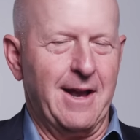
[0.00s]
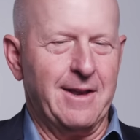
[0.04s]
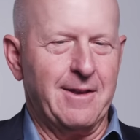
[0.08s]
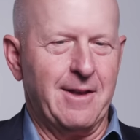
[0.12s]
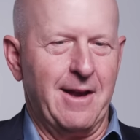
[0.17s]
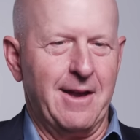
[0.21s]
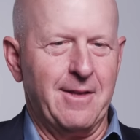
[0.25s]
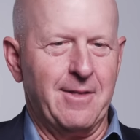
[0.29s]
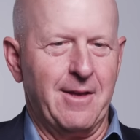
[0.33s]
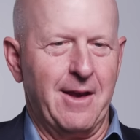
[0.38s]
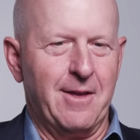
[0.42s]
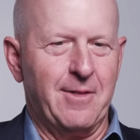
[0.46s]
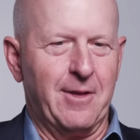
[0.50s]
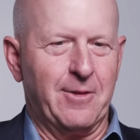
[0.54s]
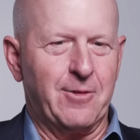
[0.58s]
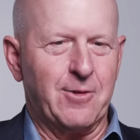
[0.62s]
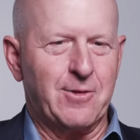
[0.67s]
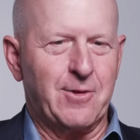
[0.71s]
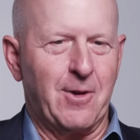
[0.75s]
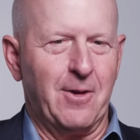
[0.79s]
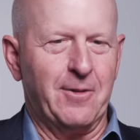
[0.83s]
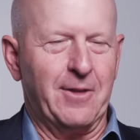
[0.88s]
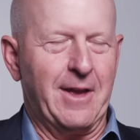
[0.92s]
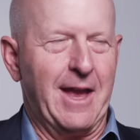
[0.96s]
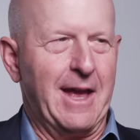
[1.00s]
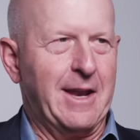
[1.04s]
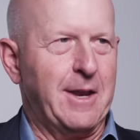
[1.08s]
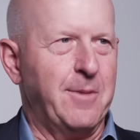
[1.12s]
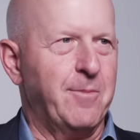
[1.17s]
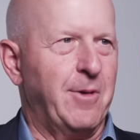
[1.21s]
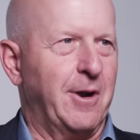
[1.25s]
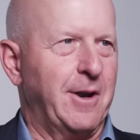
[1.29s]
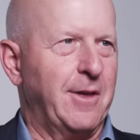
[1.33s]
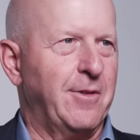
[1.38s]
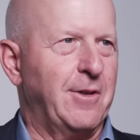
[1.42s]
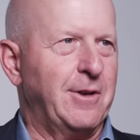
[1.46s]
I think there's hardly
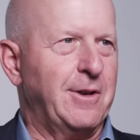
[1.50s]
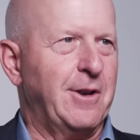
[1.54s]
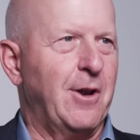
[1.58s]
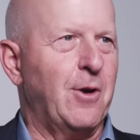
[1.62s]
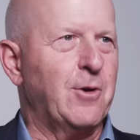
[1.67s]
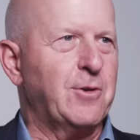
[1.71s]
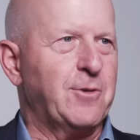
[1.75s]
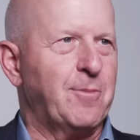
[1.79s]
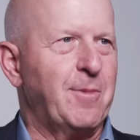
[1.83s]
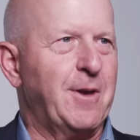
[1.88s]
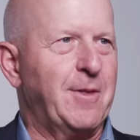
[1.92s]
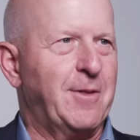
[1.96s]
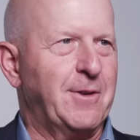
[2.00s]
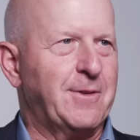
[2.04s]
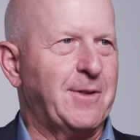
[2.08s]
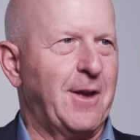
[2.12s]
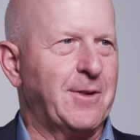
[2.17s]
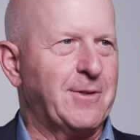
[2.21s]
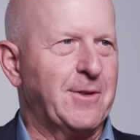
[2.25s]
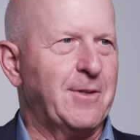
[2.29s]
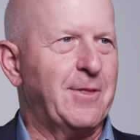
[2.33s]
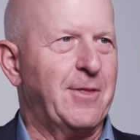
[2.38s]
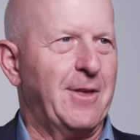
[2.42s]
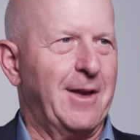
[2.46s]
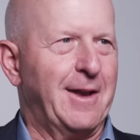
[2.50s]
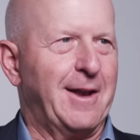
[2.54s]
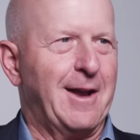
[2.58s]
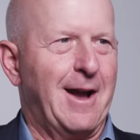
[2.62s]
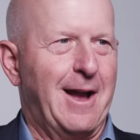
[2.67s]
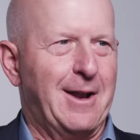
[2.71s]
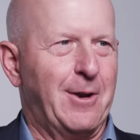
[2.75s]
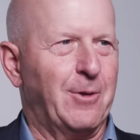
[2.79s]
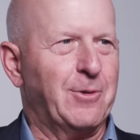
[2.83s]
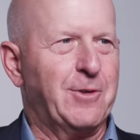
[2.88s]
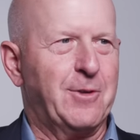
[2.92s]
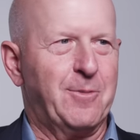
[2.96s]
anybody that knows me that doesn't think
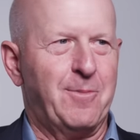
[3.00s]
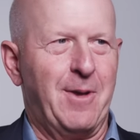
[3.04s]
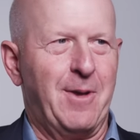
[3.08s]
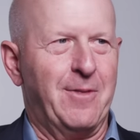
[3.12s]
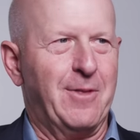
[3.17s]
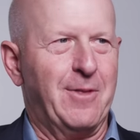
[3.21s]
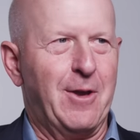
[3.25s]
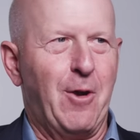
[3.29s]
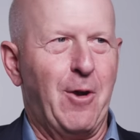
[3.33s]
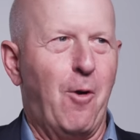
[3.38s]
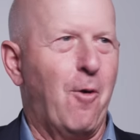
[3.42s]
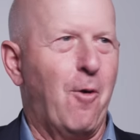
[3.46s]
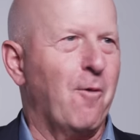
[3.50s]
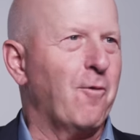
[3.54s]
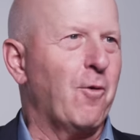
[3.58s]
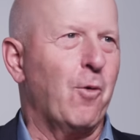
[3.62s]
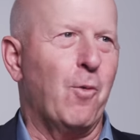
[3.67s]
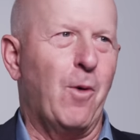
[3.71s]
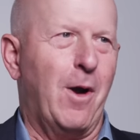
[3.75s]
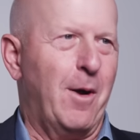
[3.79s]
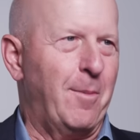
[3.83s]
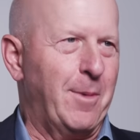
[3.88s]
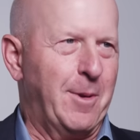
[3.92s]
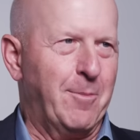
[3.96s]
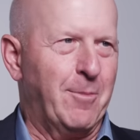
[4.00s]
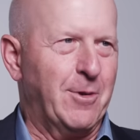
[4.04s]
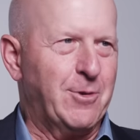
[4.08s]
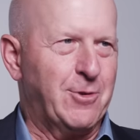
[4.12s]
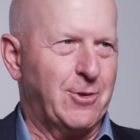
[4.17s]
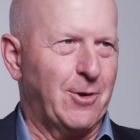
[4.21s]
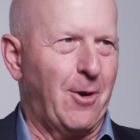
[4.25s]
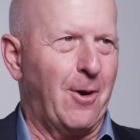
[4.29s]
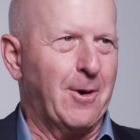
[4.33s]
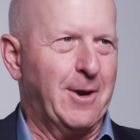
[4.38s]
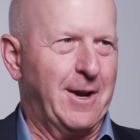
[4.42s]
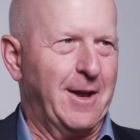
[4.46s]
I don't spend the overwhelming
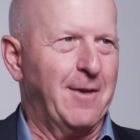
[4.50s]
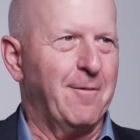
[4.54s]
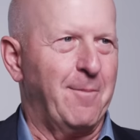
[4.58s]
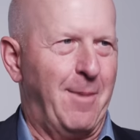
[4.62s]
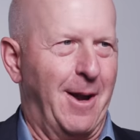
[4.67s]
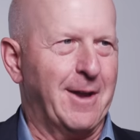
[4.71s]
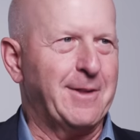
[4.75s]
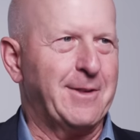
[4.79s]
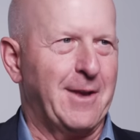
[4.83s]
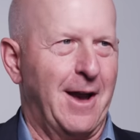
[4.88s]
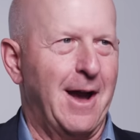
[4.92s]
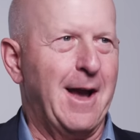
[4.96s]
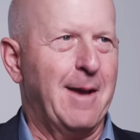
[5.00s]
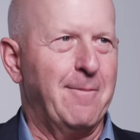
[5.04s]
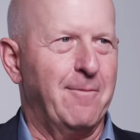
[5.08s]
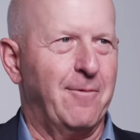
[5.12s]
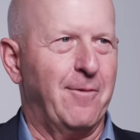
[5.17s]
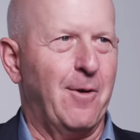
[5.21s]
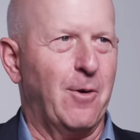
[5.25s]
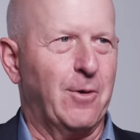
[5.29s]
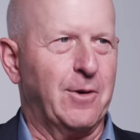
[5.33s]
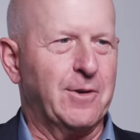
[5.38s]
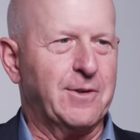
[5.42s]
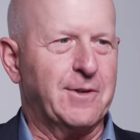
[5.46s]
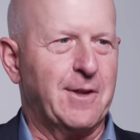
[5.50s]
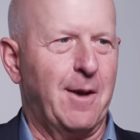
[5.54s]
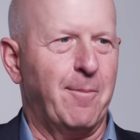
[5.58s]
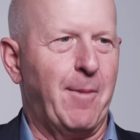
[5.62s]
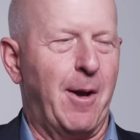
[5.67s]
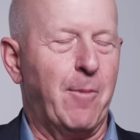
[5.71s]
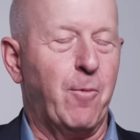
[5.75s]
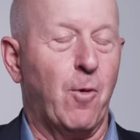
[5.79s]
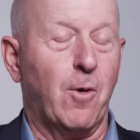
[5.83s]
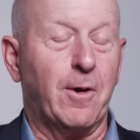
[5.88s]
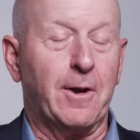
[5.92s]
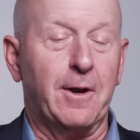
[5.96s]
majority of my time focused on
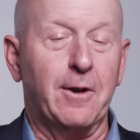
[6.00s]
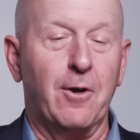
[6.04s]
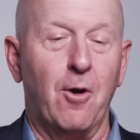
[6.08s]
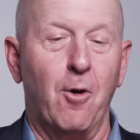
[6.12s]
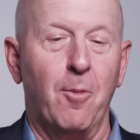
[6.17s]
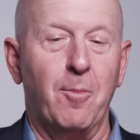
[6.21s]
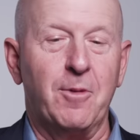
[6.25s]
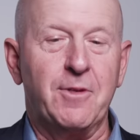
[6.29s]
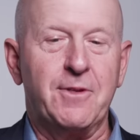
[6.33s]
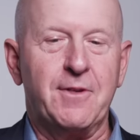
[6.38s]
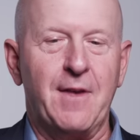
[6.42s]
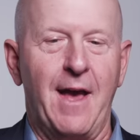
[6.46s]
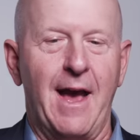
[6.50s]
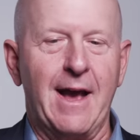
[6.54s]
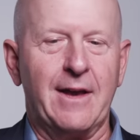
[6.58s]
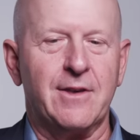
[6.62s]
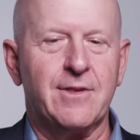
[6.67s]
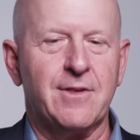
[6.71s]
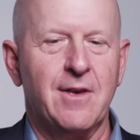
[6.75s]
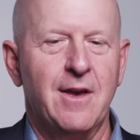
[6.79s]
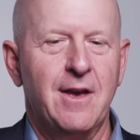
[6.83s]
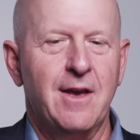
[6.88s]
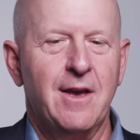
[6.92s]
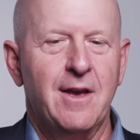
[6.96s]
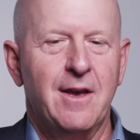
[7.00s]
my work in Goldman Sachs.